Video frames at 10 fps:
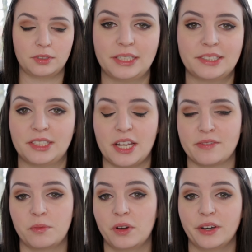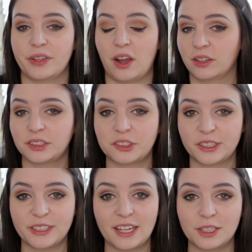Is it even worth
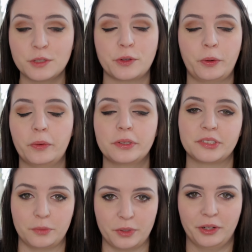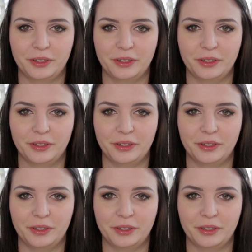answering that? Of course I will.